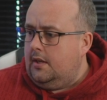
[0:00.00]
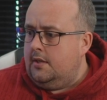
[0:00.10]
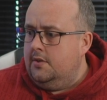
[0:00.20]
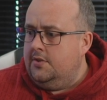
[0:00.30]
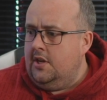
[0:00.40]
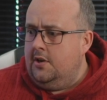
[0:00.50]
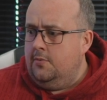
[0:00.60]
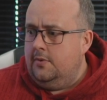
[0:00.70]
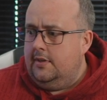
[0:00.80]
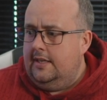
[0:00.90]

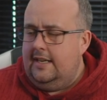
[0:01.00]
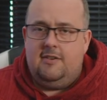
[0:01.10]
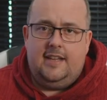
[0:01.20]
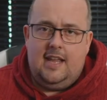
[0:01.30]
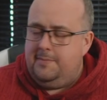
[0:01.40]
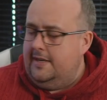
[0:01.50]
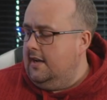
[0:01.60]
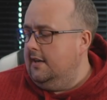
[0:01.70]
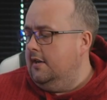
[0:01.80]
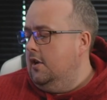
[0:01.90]
So yeah, it can be
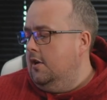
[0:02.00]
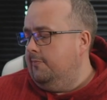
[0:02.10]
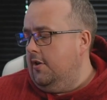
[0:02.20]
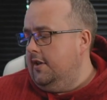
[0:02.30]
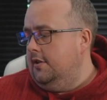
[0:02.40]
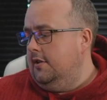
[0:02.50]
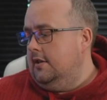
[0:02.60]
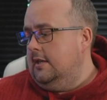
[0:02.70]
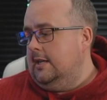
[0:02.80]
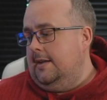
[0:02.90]
done.
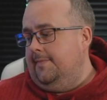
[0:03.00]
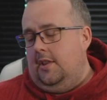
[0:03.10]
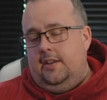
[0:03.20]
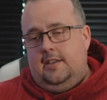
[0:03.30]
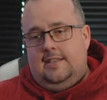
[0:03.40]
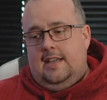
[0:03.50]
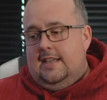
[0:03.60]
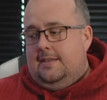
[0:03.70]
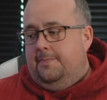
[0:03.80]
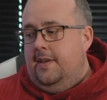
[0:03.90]
Brighton, like I said,
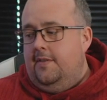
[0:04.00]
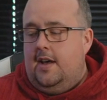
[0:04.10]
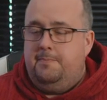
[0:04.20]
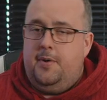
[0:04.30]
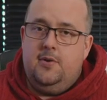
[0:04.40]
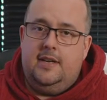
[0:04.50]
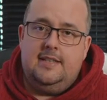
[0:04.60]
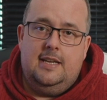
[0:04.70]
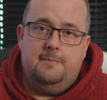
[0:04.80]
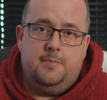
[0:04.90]
it's a bit of our bogey
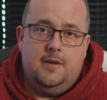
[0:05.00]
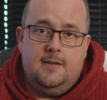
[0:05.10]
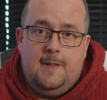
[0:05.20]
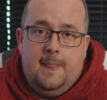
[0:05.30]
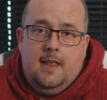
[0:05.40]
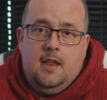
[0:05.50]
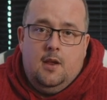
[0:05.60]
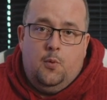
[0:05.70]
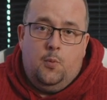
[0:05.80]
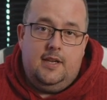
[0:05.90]
team, but
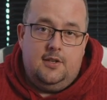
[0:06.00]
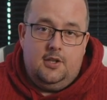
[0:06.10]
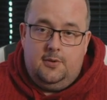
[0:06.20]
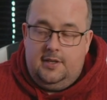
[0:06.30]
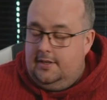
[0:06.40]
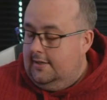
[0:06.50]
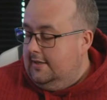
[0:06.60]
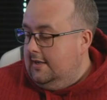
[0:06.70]
we can do it.